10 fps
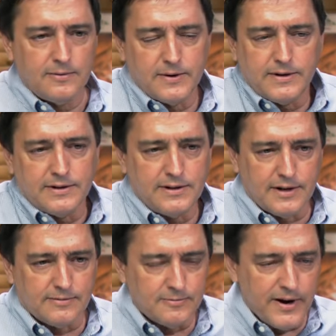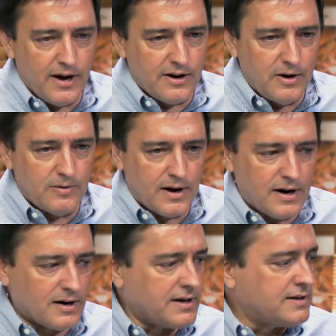we, you know, we all go
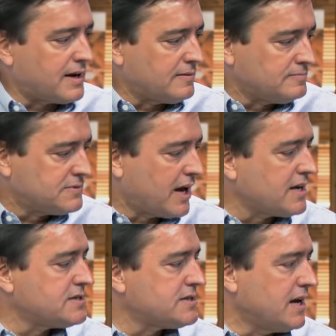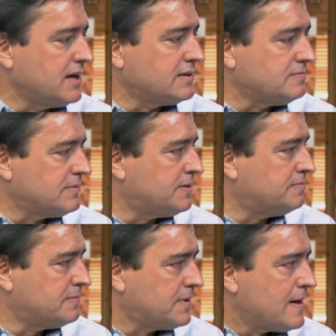early to take a seat
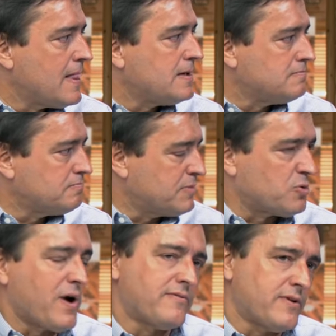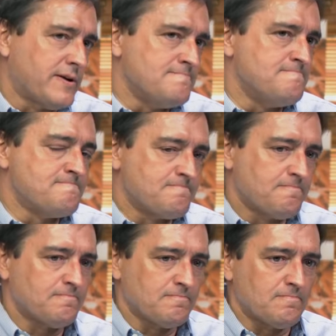and be reverent
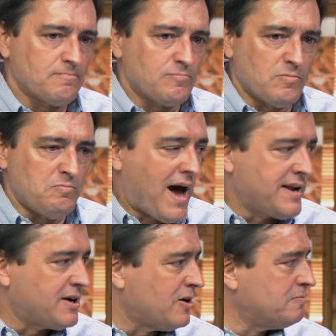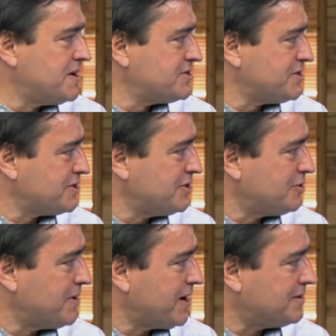and mind their own business a
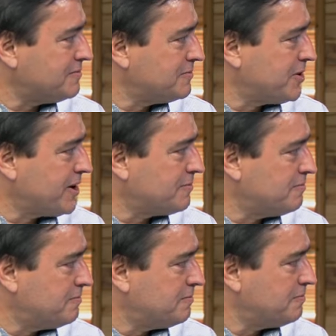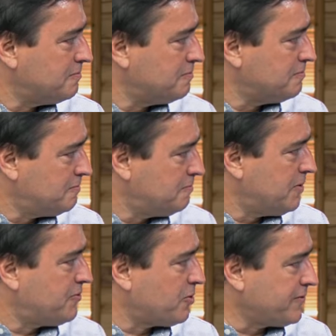little bit during,
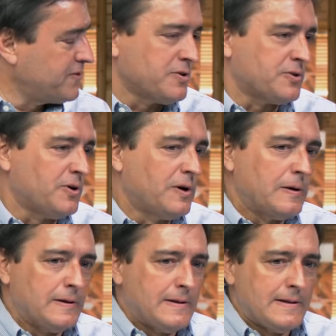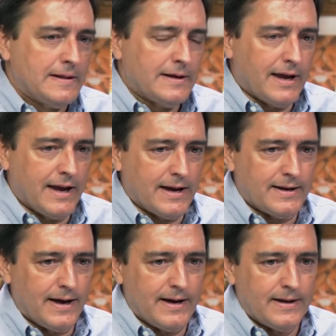before a funeral.
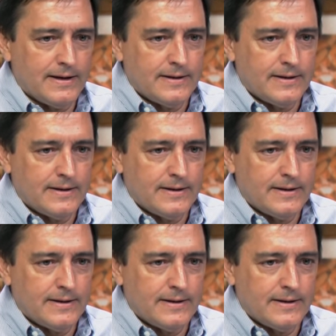And uh,